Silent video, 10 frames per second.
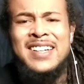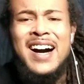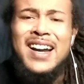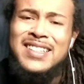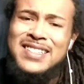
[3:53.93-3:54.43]

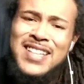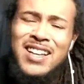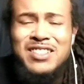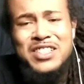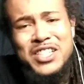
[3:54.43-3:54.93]
Honest,
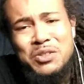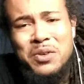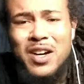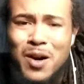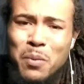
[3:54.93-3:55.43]
intelligent, genuine,
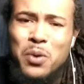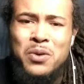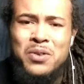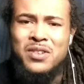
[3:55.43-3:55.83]
humble.